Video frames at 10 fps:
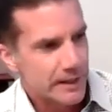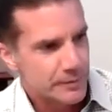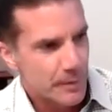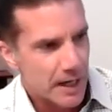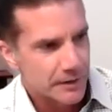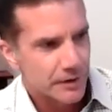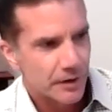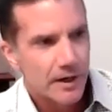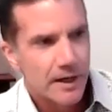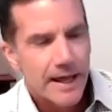
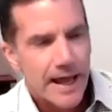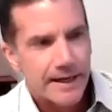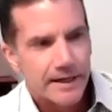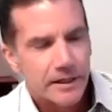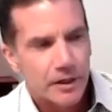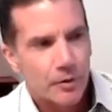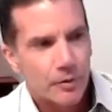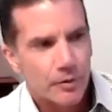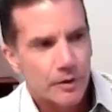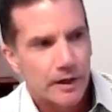sponsor. And,
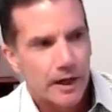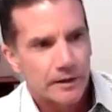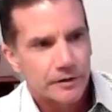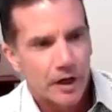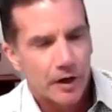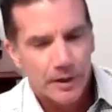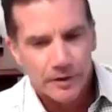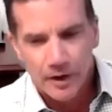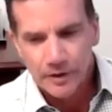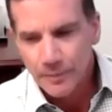Jeremy,
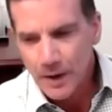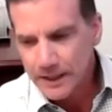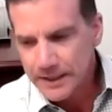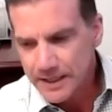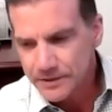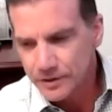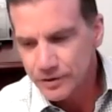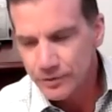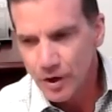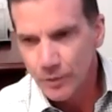on the podcast, as
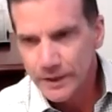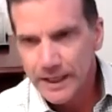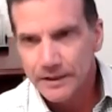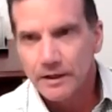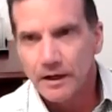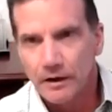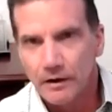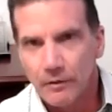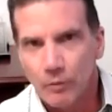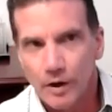you know, we get
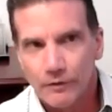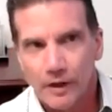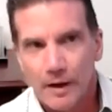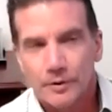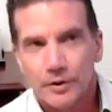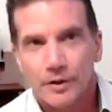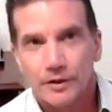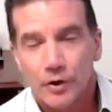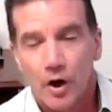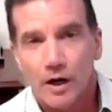a wonderful opportunity
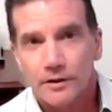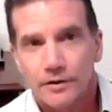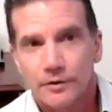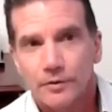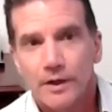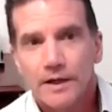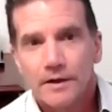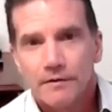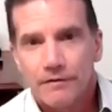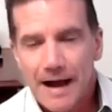to talk to
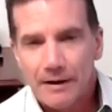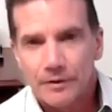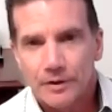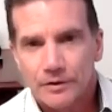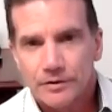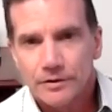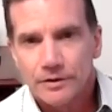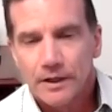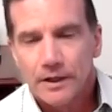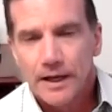founders
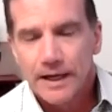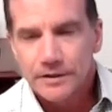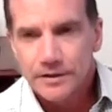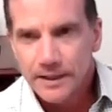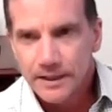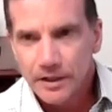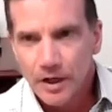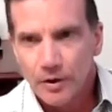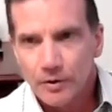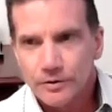and
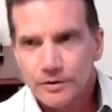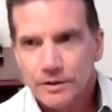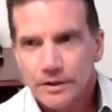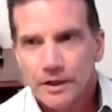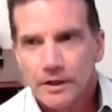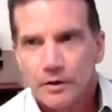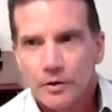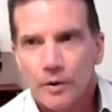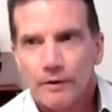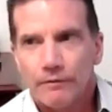CEOs
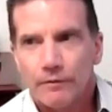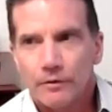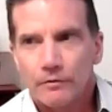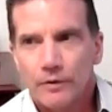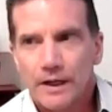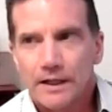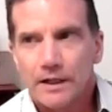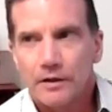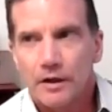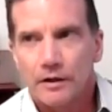who have
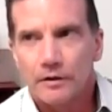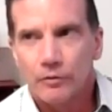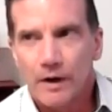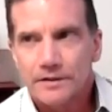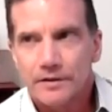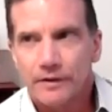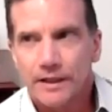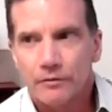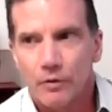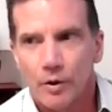really
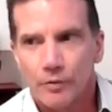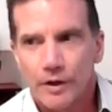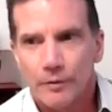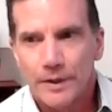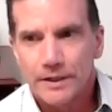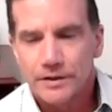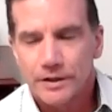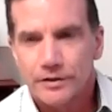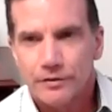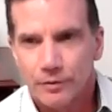aggressively grown their
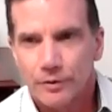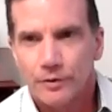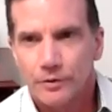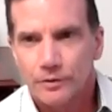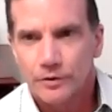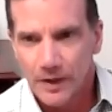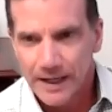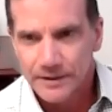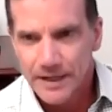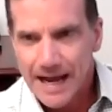business through
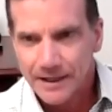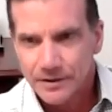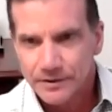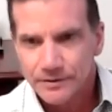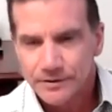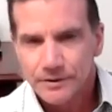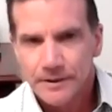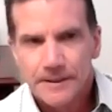transactions,